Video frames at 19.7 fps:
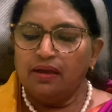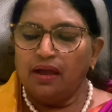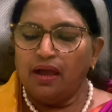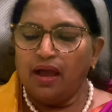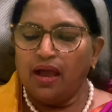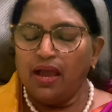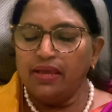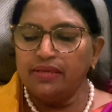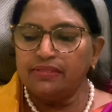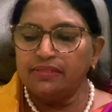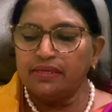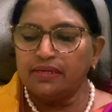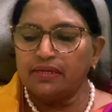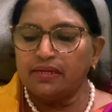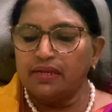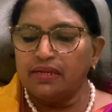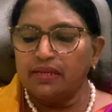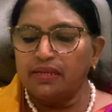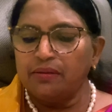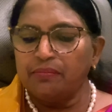Isaac
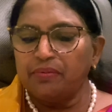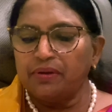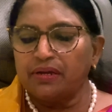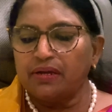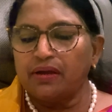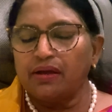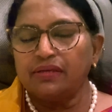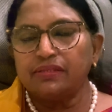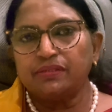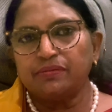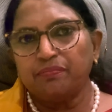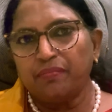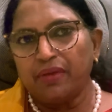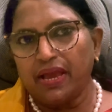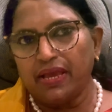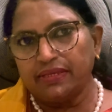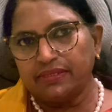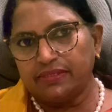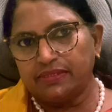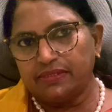and Rebecca's
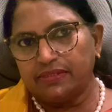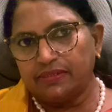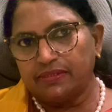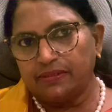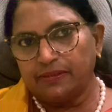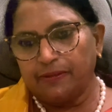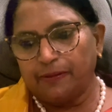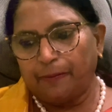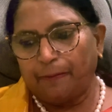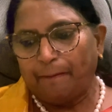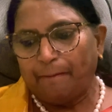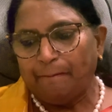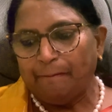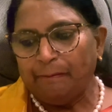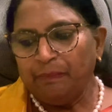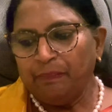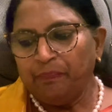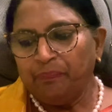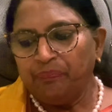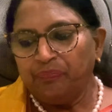match
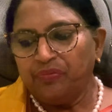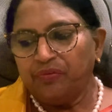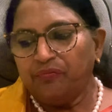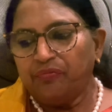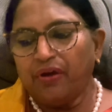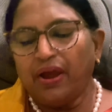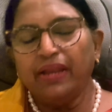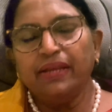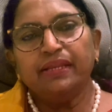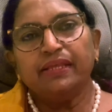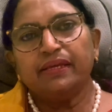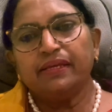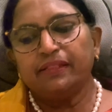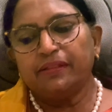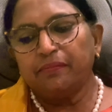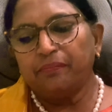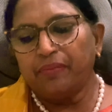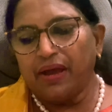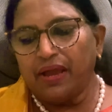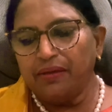finding in
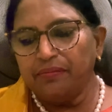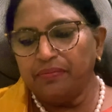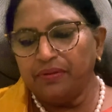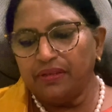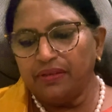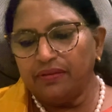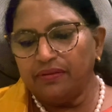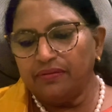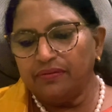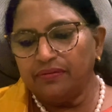the Bible.